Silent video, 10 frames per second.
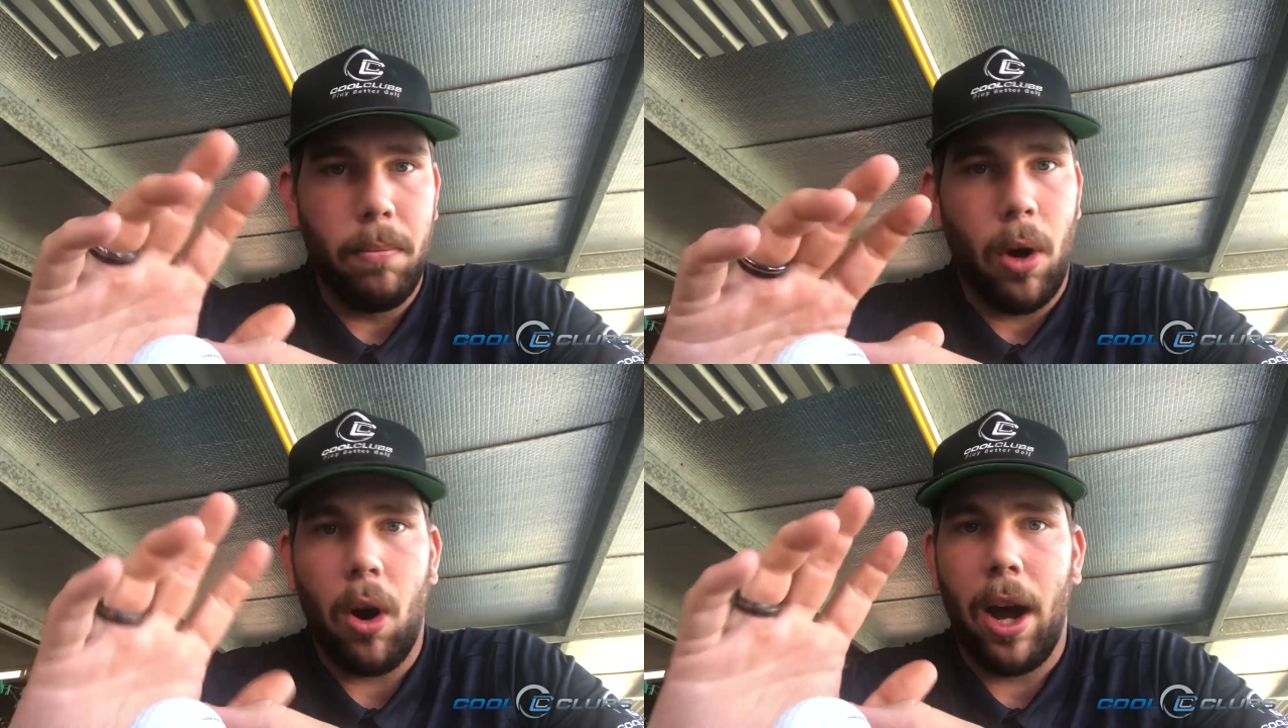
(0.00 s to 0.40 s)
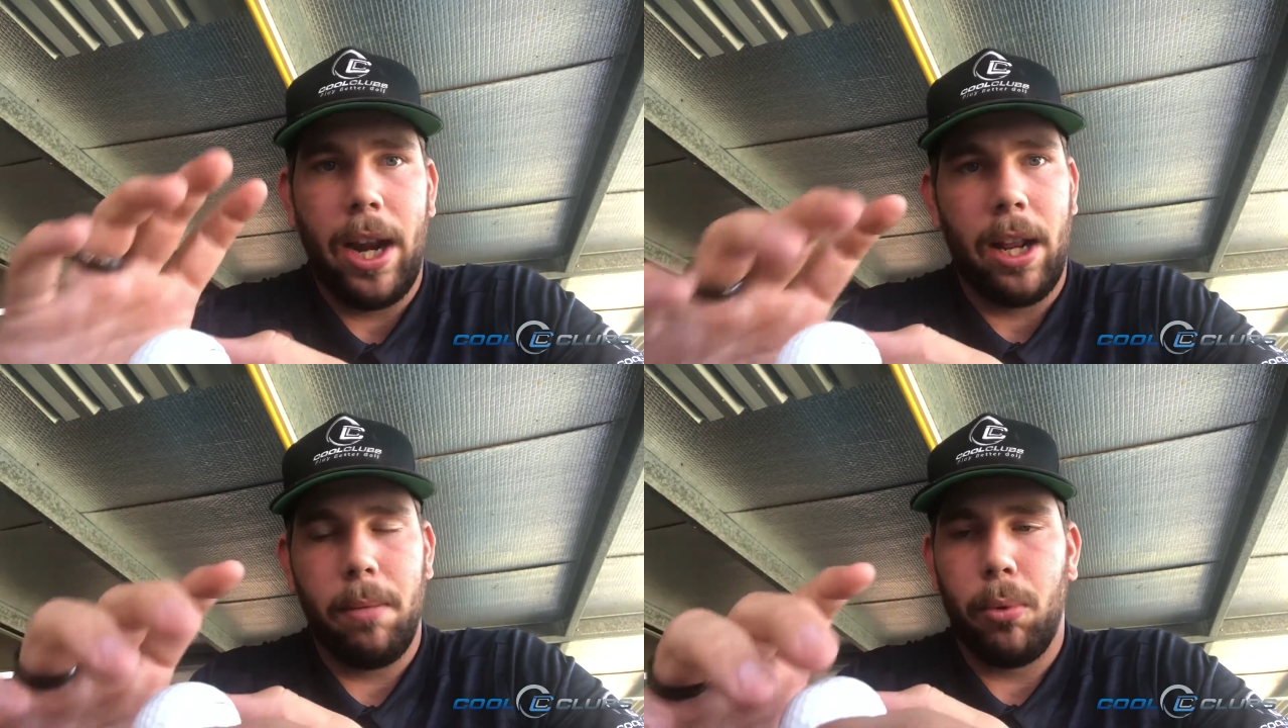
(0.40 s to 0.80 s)
height
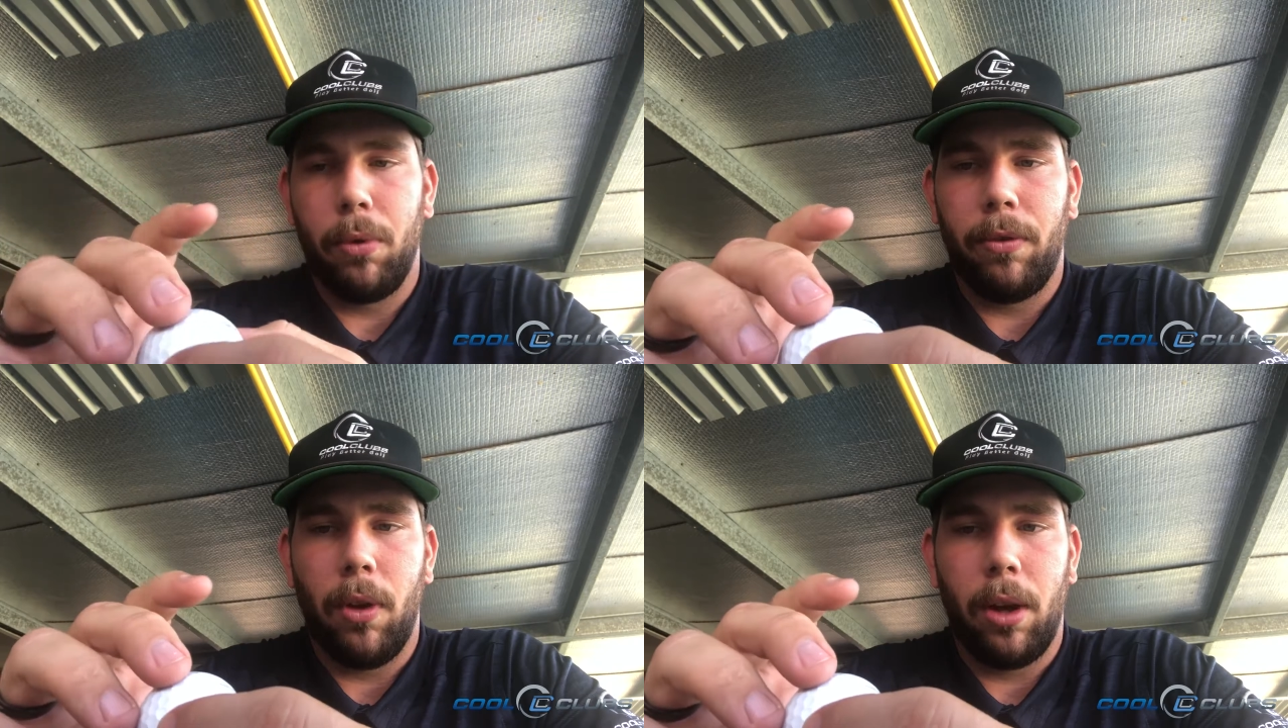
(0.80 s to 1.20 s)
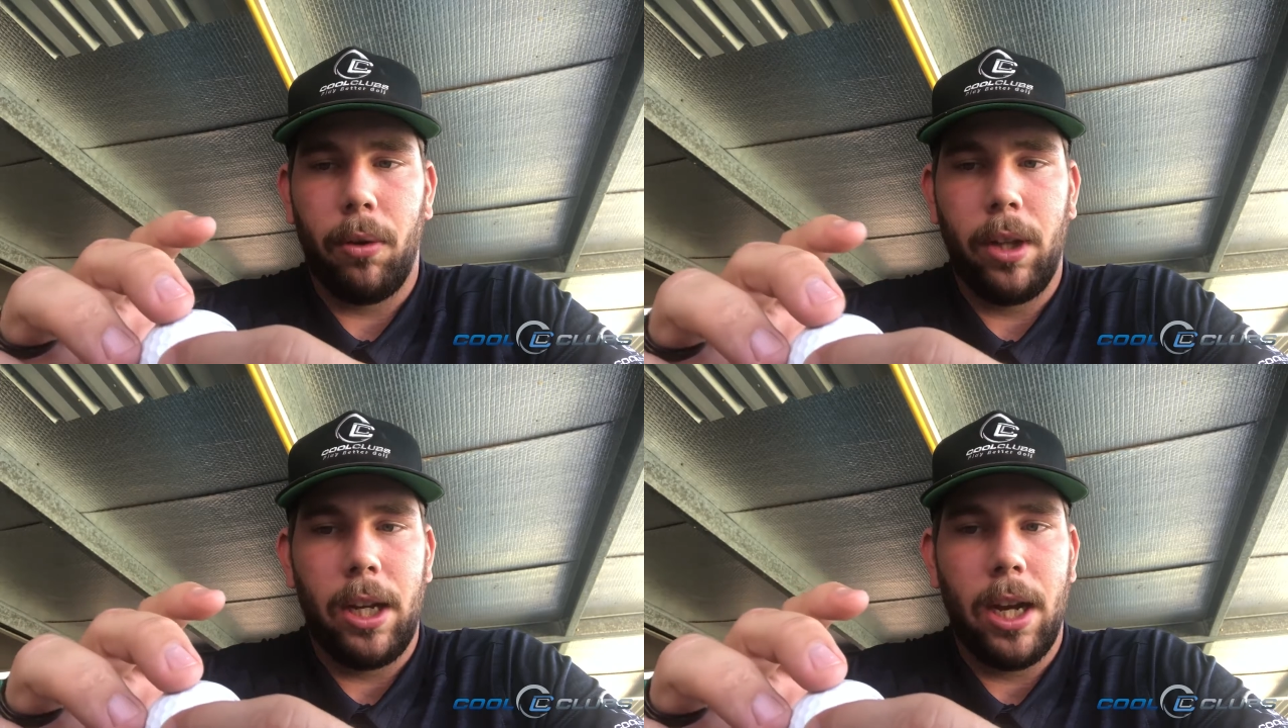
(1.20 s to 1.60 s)
out of the ball flight
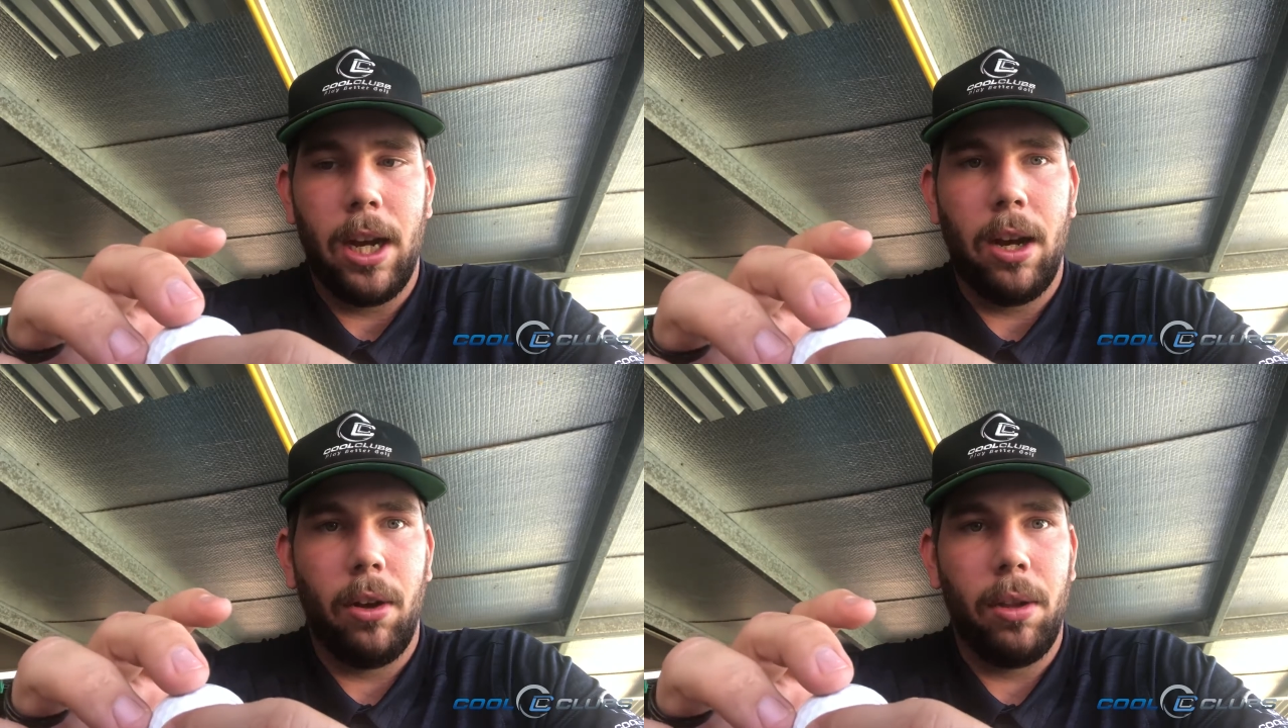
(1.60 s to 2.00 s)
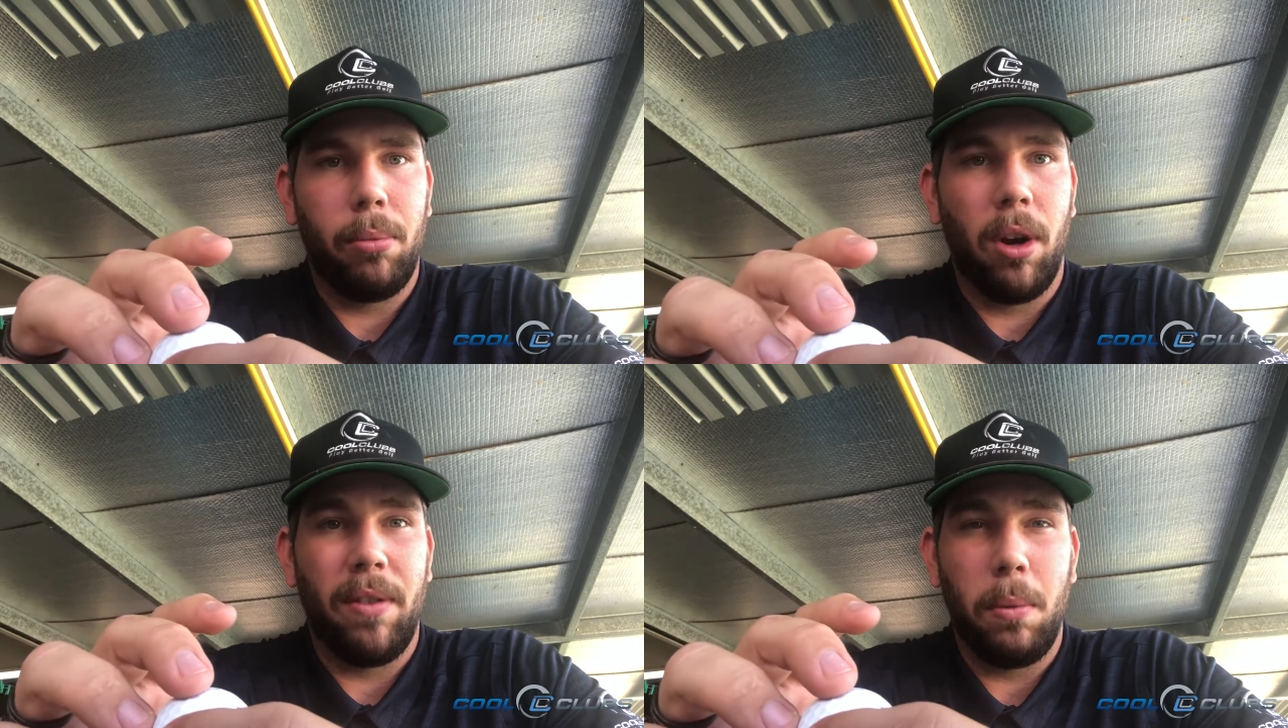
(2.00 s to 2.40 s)
on the
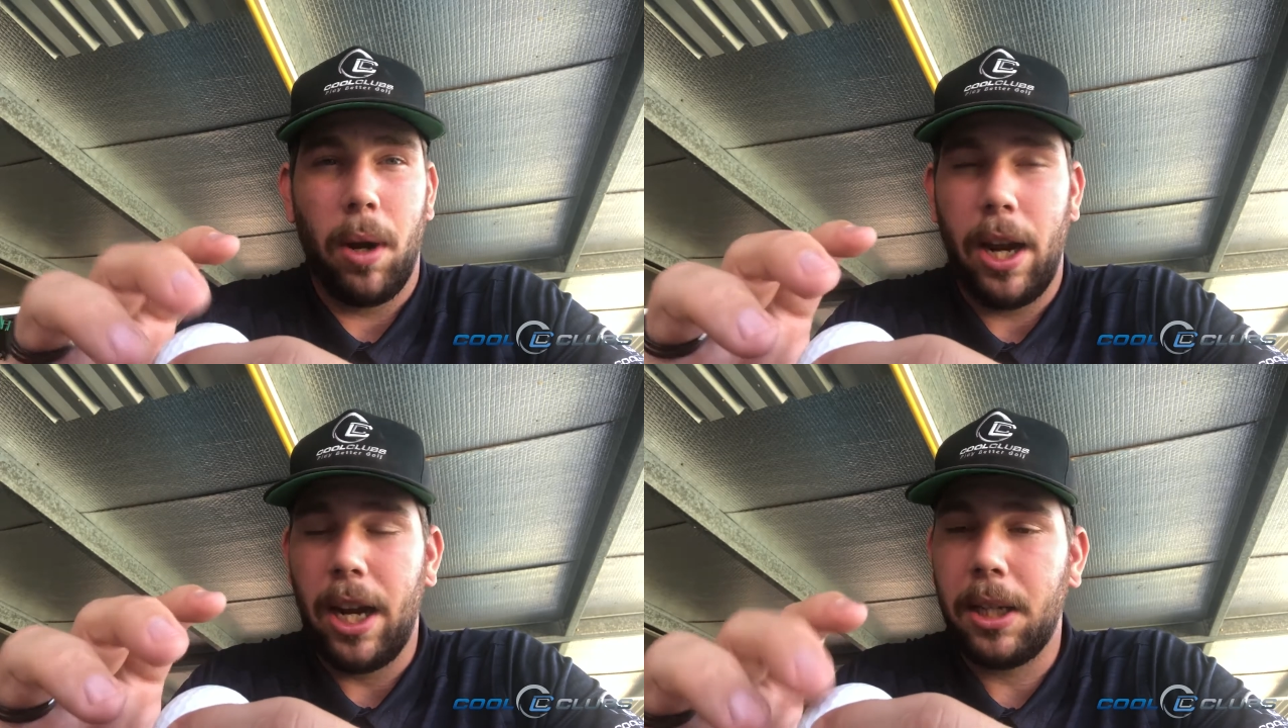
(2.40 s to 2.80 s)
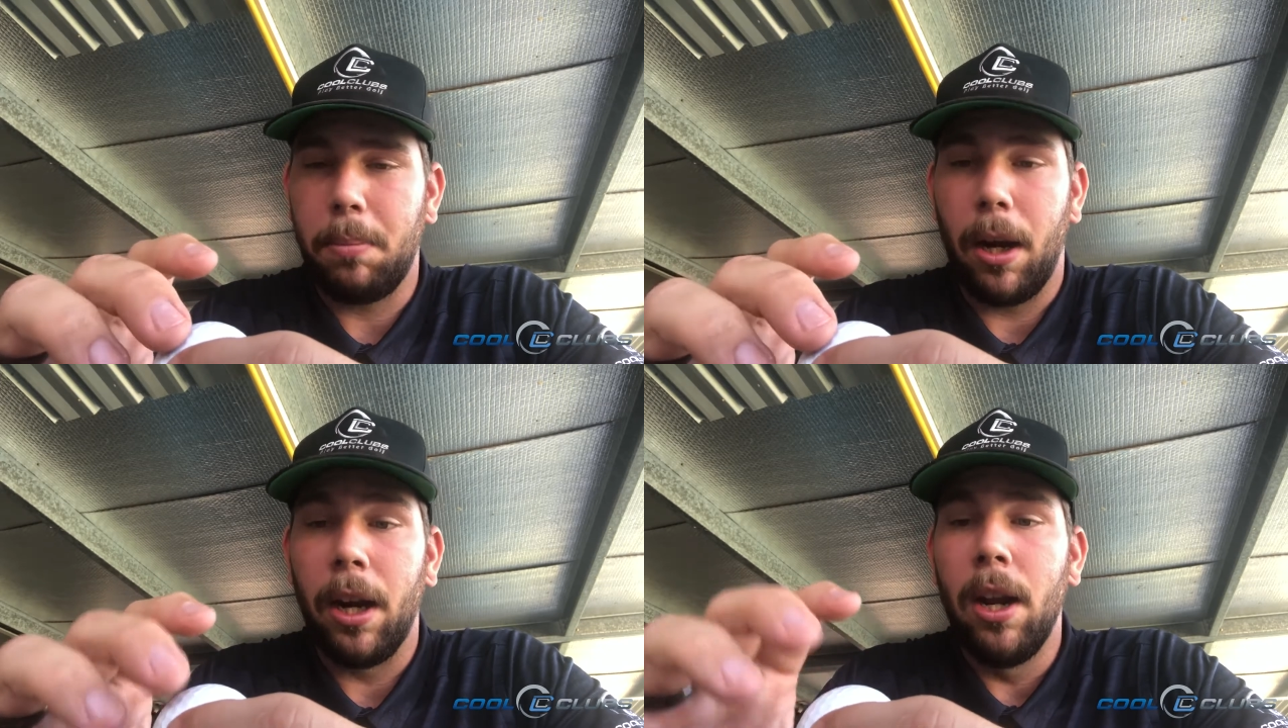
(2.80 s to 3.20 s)
Pro V1X,
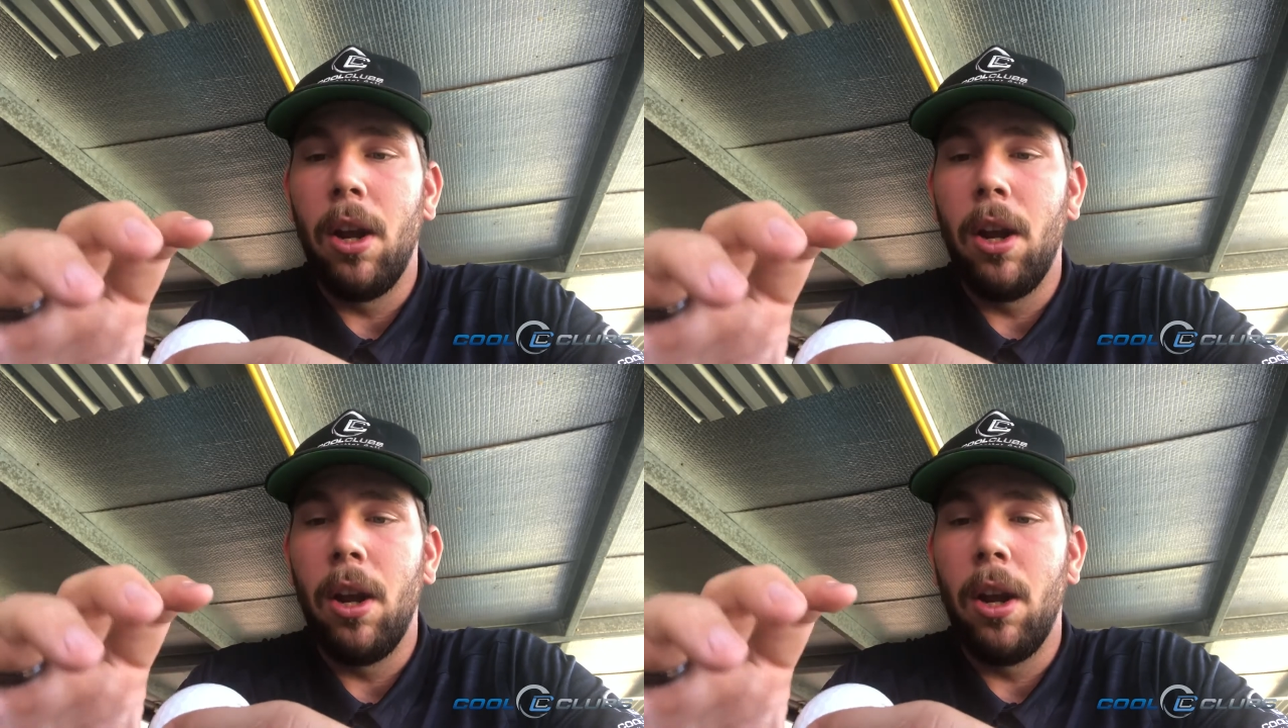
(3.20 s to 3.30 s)
but